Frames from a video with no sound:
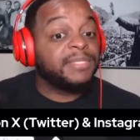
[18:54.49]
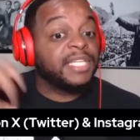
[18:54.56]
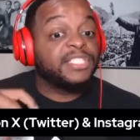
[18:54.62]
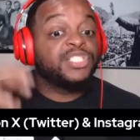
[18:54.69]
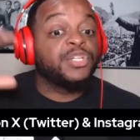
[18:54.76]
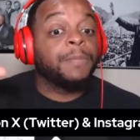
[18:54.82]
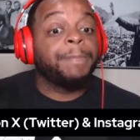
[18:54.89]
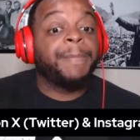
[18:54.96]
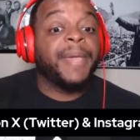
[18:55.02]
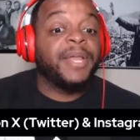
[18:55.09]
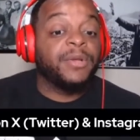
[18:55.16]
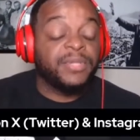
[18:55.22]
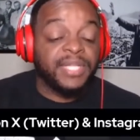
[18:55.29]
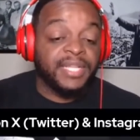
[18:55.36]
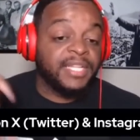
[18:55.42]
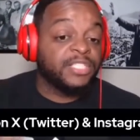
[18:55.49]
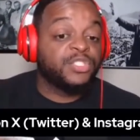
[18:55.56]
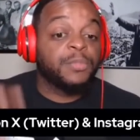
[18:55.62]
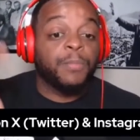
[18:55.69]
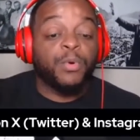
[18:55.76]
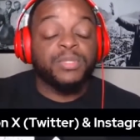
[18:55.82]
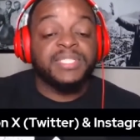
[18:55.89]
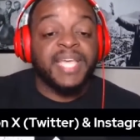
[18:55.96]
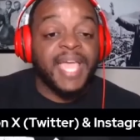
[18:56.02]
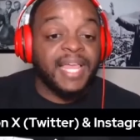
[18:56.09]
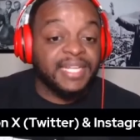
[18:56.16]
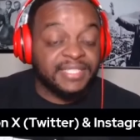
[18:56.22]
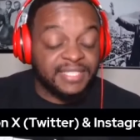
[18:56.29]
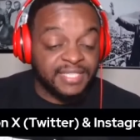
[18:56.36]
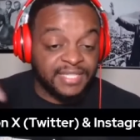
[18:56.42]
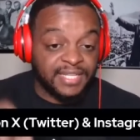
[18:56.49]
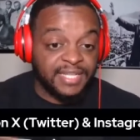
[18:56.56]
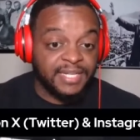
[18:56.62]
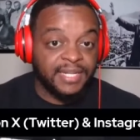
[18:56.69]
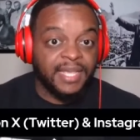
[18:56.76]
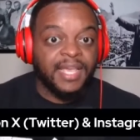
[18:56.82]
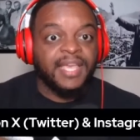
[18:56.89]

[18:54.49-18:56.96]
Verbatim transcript: that you're better than, that you're more talented than,